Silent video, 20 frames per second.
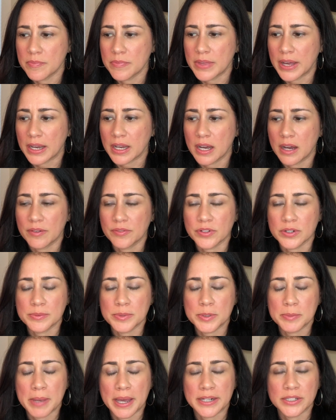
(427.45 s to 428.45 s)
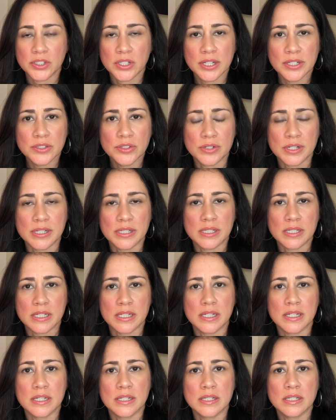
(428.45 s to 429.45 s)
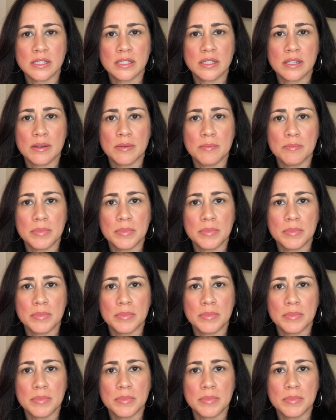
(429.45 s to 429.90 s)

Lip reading: that come from Spanish countries is